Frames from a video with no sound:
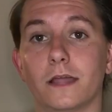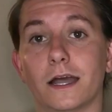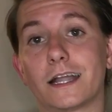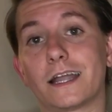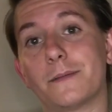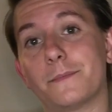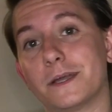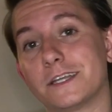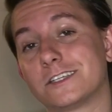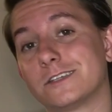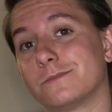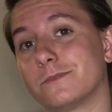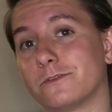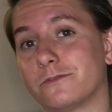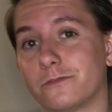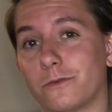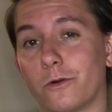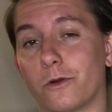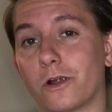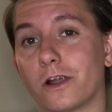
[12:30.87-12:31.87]
Like I mentioned
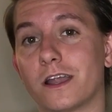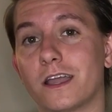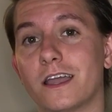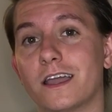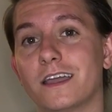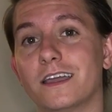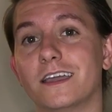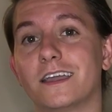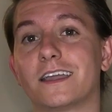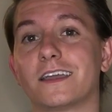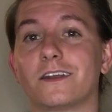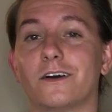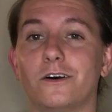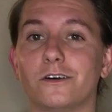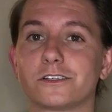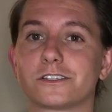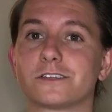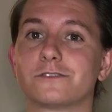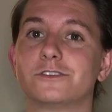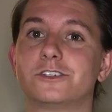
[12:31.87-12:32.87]
before, it can
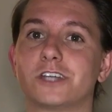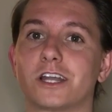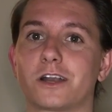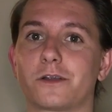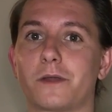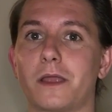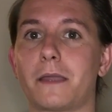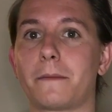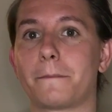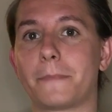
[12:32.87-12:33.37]
also generate